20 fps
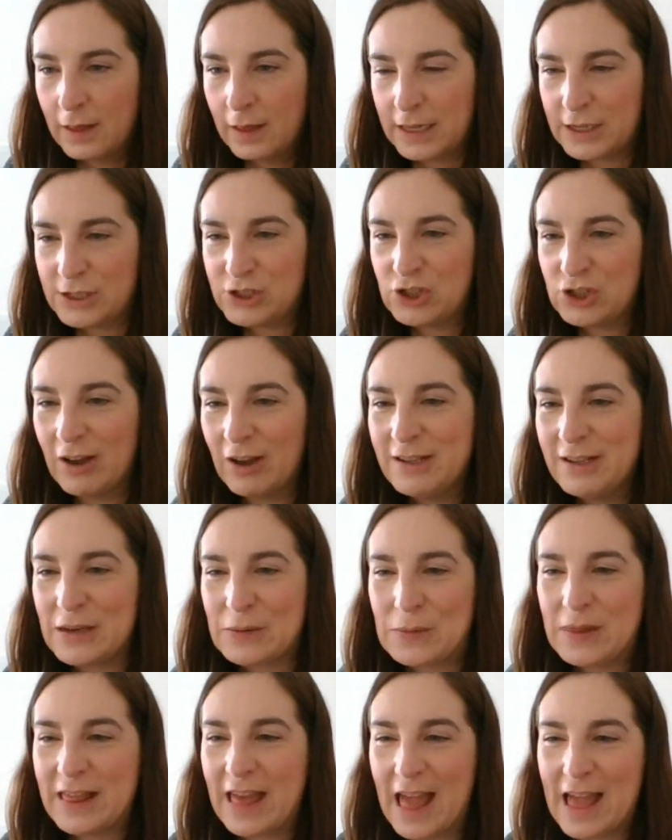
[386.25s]
He's joined
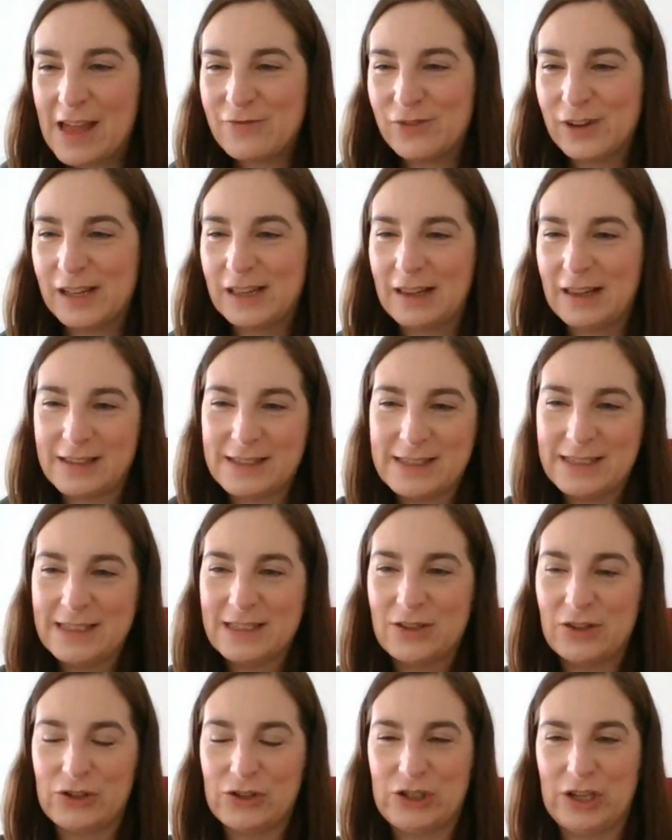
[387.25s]
in with every class
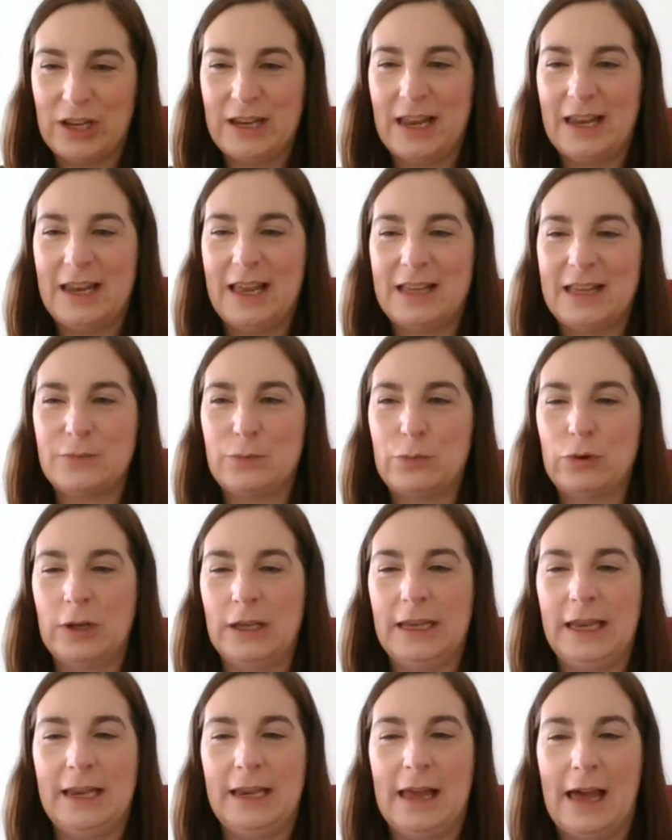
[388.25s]
discussion and has
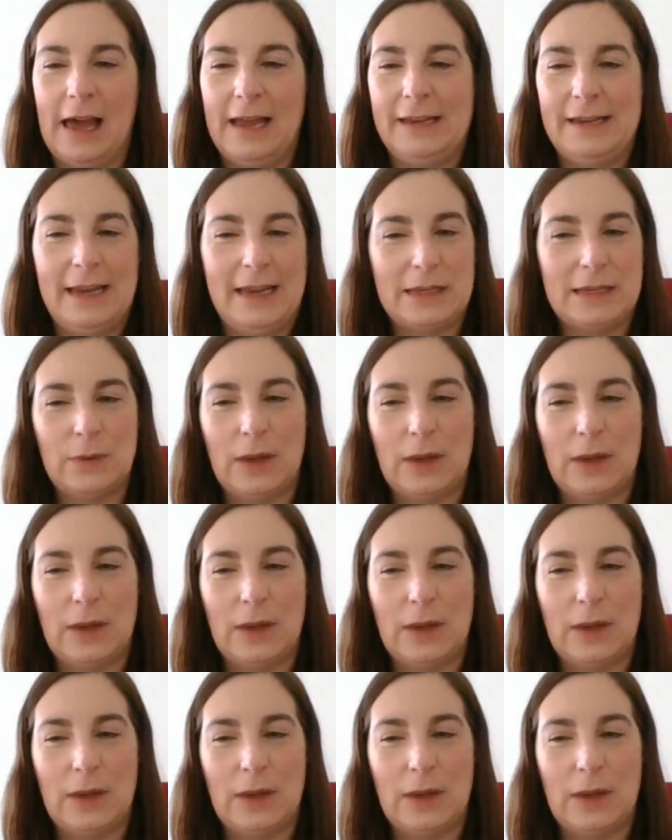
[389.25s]
brilliant ideas.